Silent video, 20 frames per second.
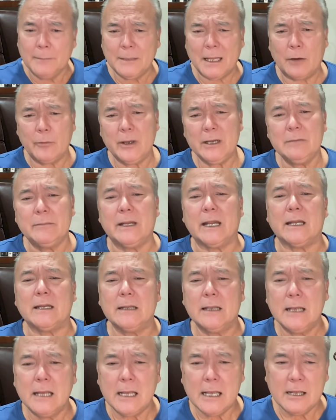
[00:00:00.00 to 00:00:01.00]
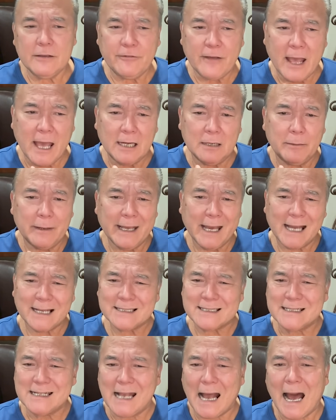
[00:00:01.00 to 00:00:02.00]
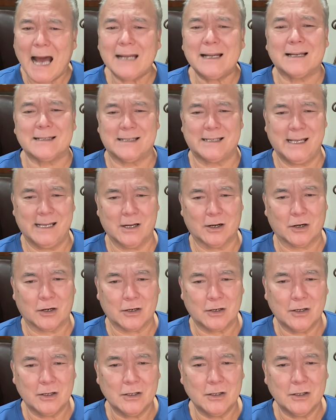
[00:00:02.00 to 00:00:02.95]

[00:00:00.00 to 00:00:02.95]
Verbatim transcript: Now, wait a minute. If antibiotics got us here,